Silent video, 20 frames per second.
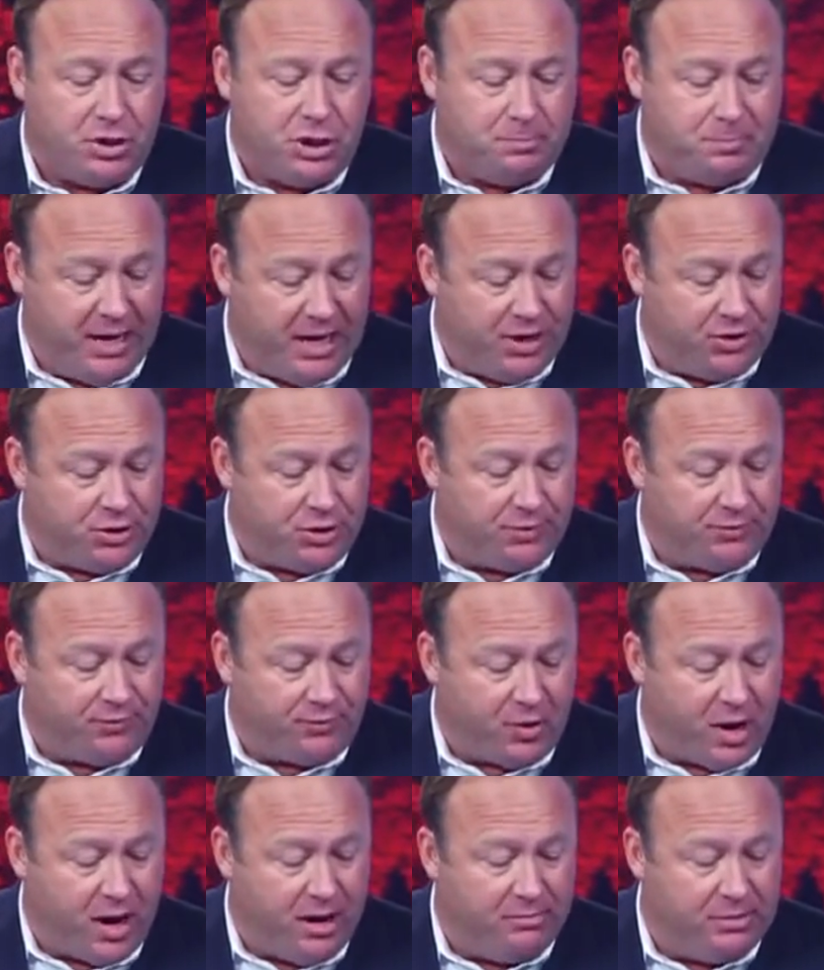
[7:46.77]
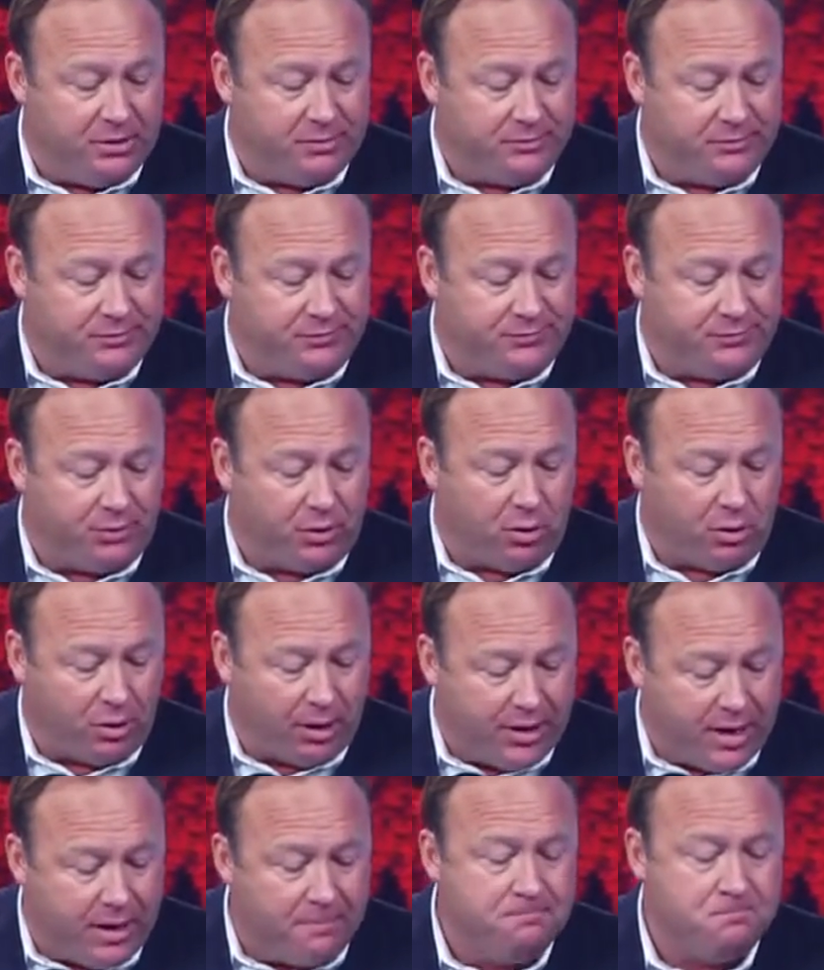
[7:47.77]
speech from
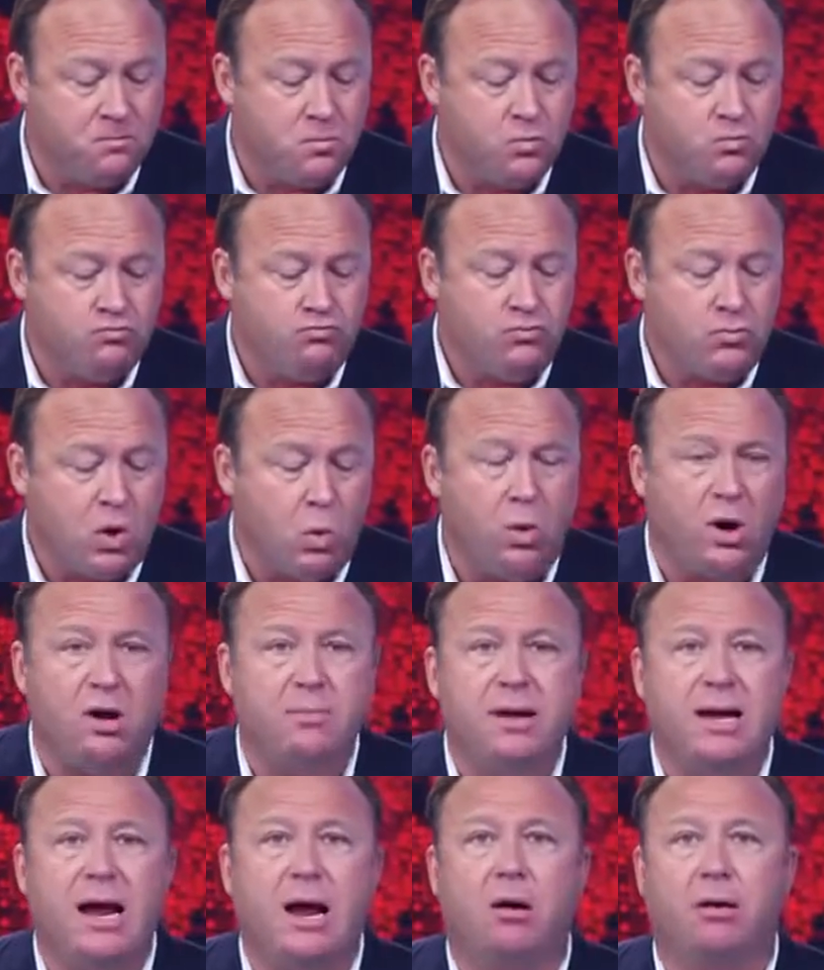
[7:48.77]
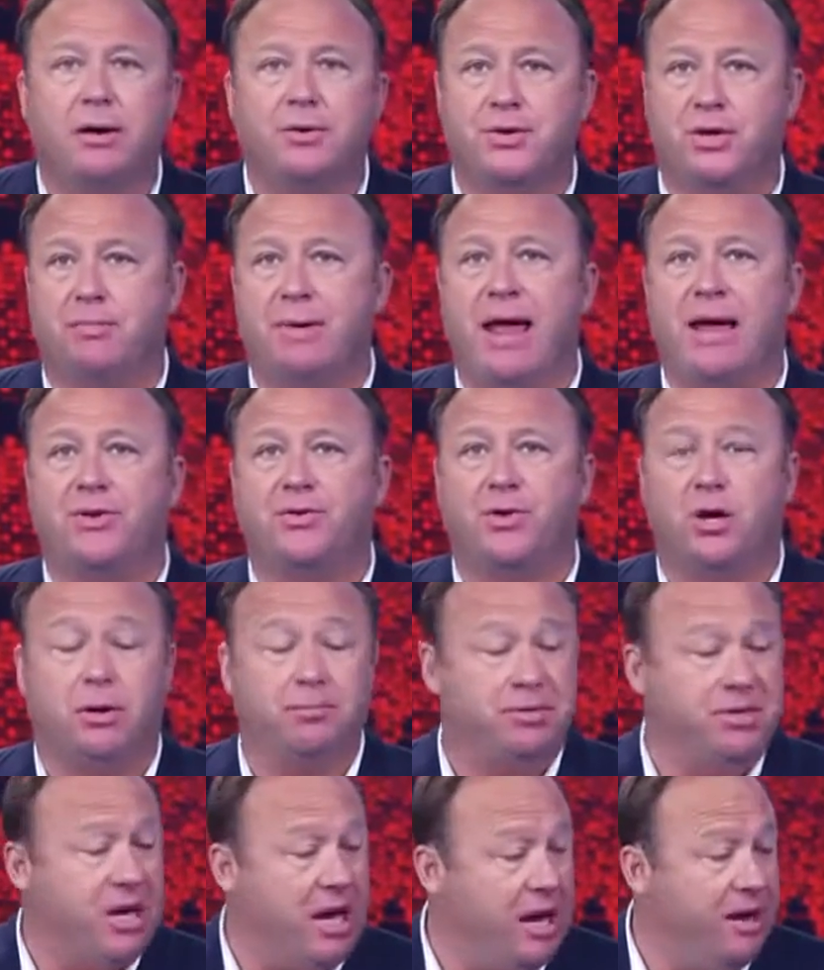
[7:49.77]
Florida. We're going to be airing some
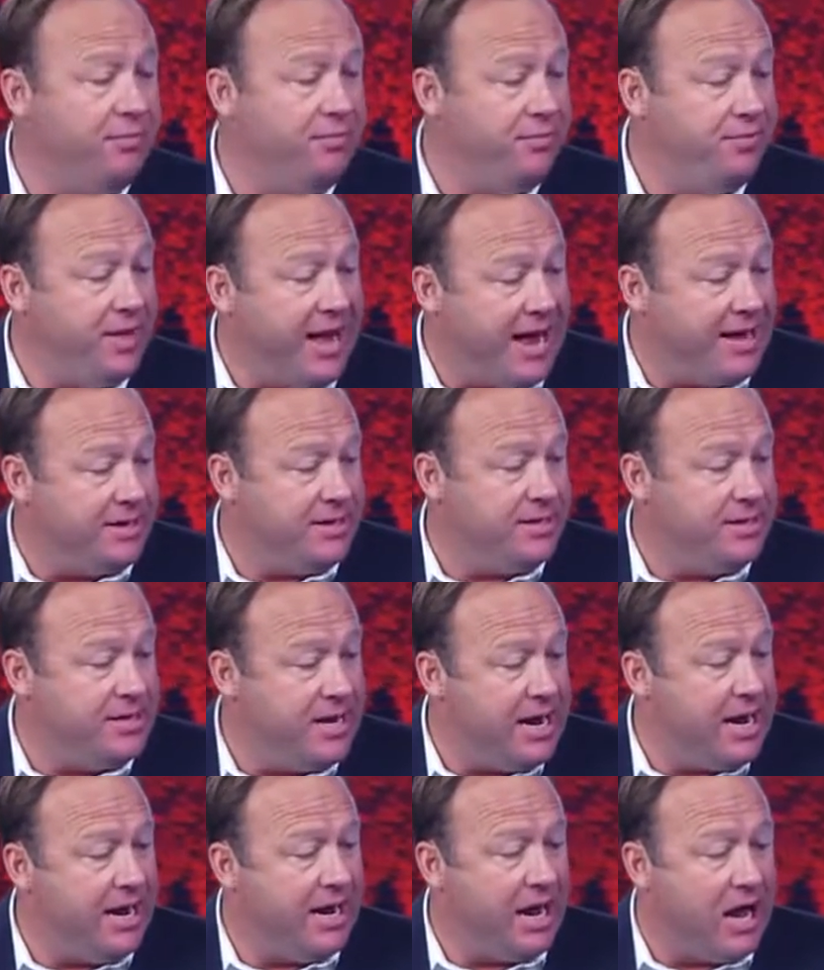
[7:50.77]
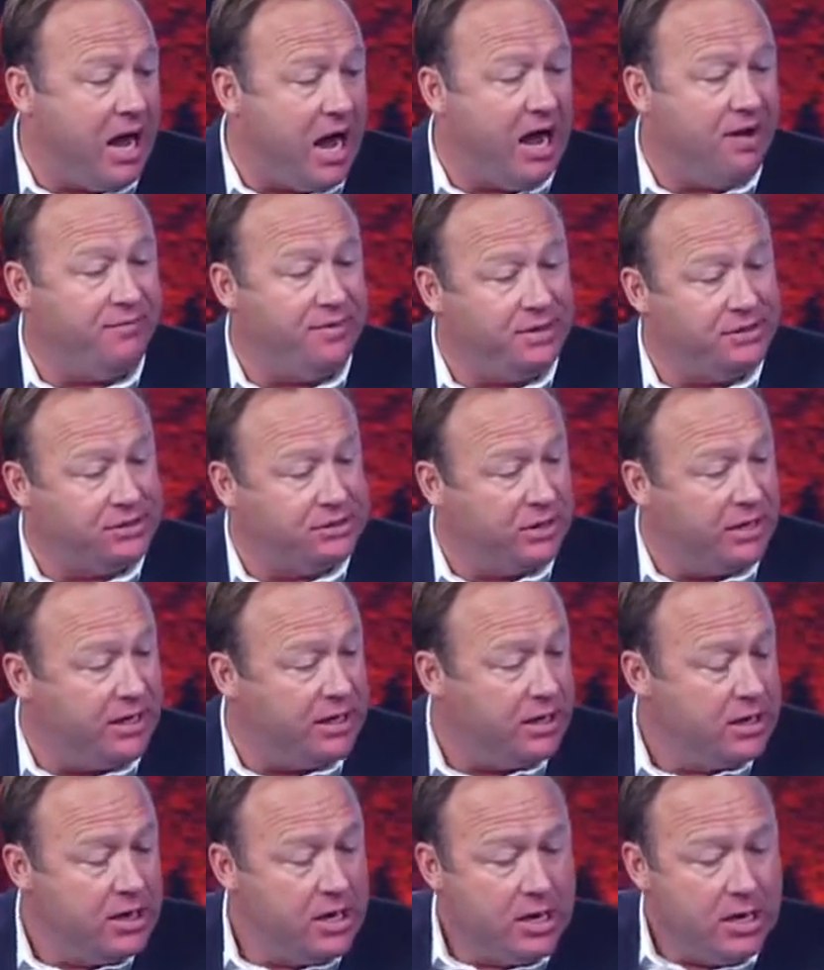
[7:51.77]
excerpts of that today,
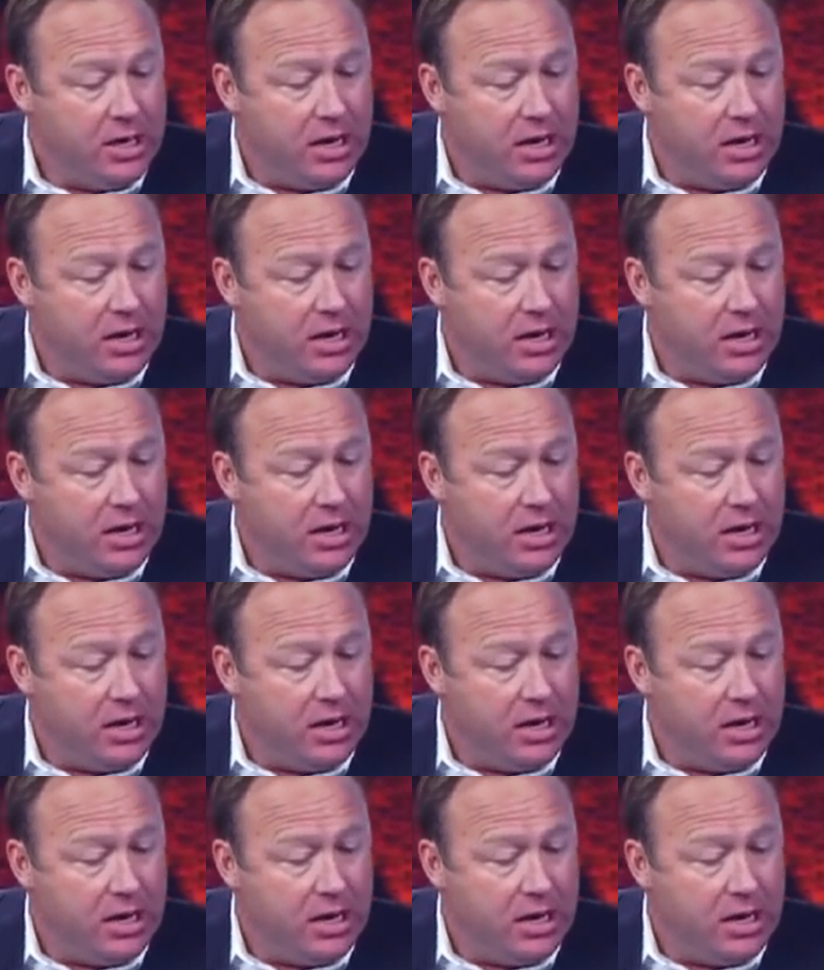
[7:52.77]
obviously.